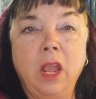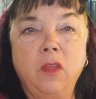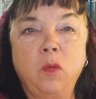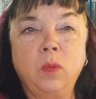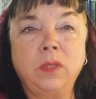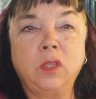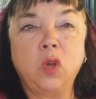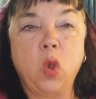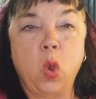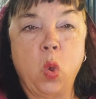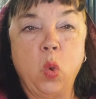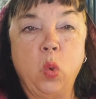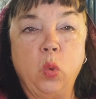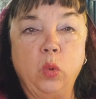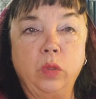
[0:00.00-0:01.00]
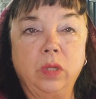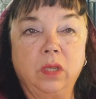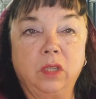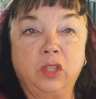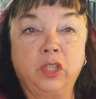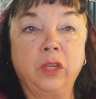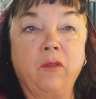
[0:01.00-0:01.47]
There was an old,
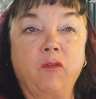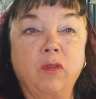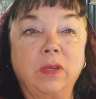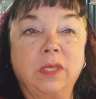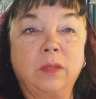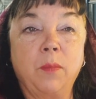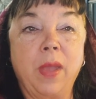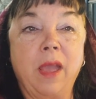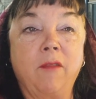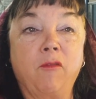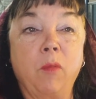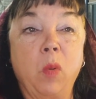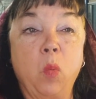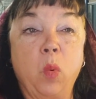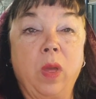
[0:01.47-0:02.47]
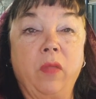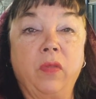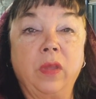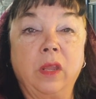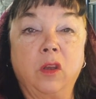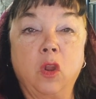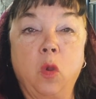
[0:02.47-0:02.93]
chivalrous man from a
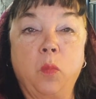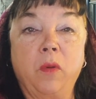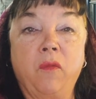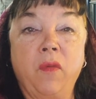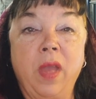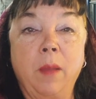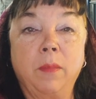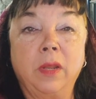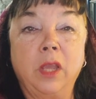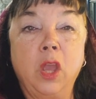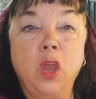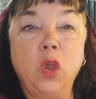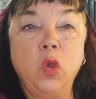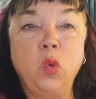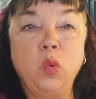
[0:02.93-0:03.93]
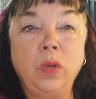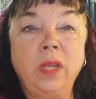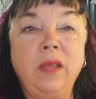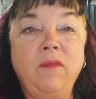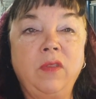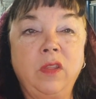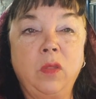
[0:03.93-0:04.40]
wealthy and noble family who
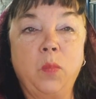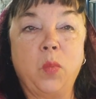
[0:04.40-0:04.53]
lived in the